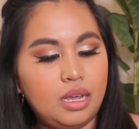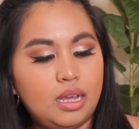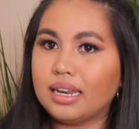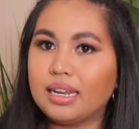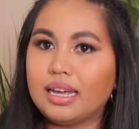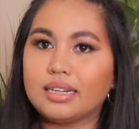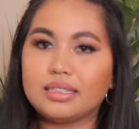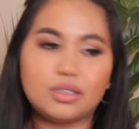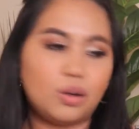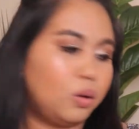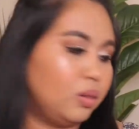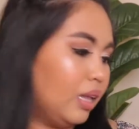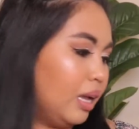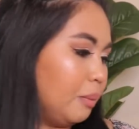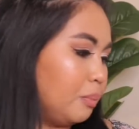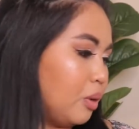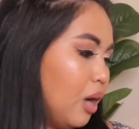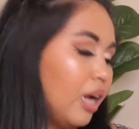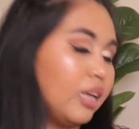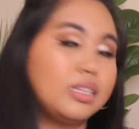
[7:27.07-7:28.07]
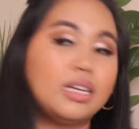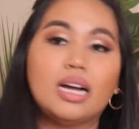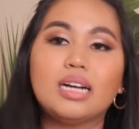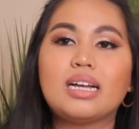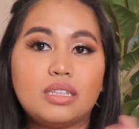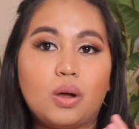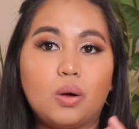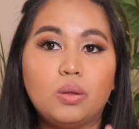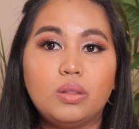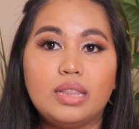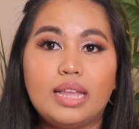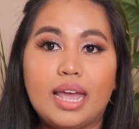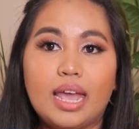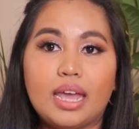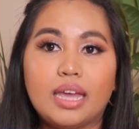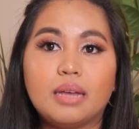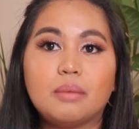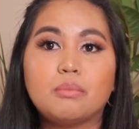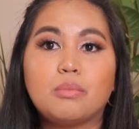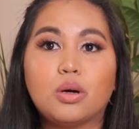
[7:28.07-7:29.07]
I like the Olay product. The
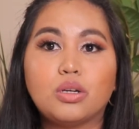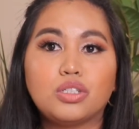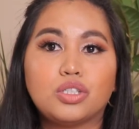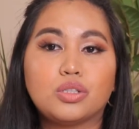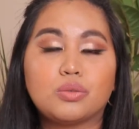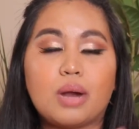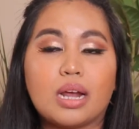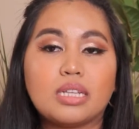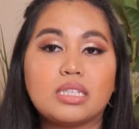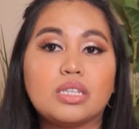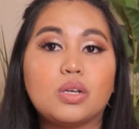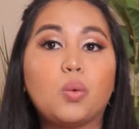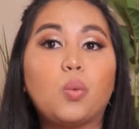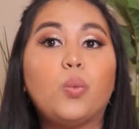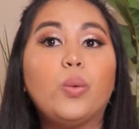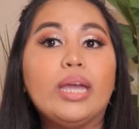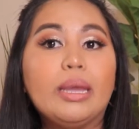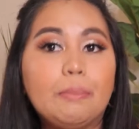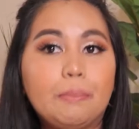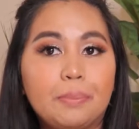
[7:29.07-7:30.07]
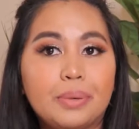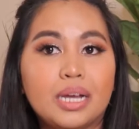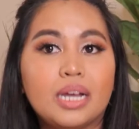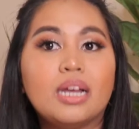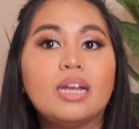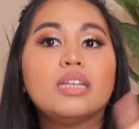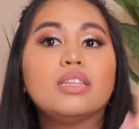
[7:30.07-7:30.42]
Olay Moisturizing Whip.